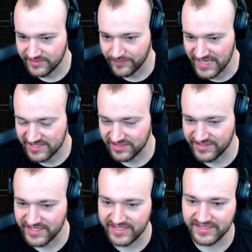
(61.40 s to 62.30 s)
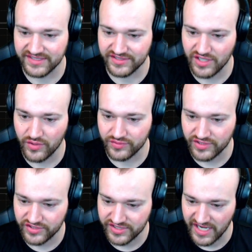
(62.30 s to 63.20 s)
Basically, these zones
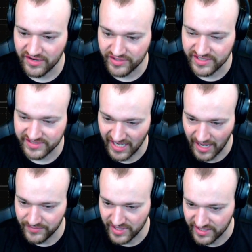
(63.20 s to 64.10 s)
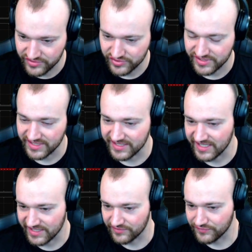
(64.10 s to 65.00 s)
are just areas that I'm interested in
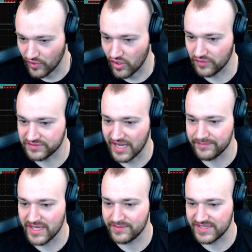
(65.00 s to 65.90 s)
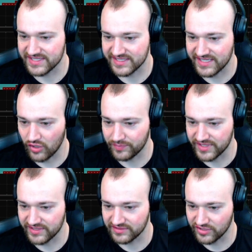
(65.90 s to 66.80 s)
getting involved. I may be
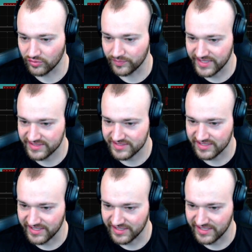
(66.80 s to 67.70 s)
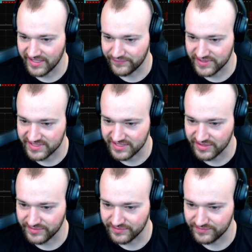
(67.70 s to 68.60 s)
scalping little bits, like if it's in
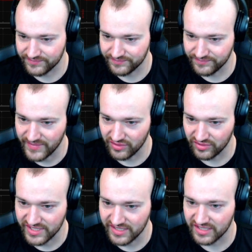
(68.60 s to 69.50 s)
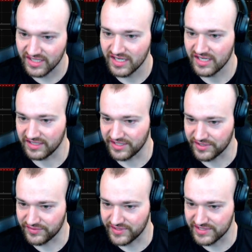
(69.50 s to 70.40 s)
the middle here,
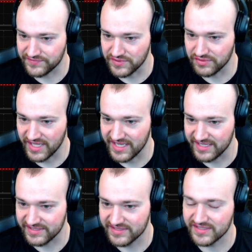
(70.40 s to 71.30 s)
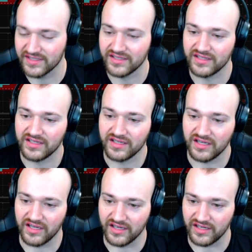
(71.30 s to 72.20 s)
like these few days
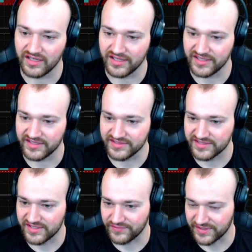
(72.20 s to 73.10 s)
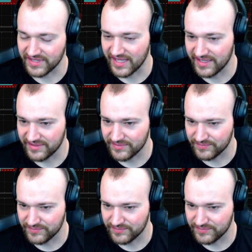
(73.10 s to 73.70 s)
and stuff like that.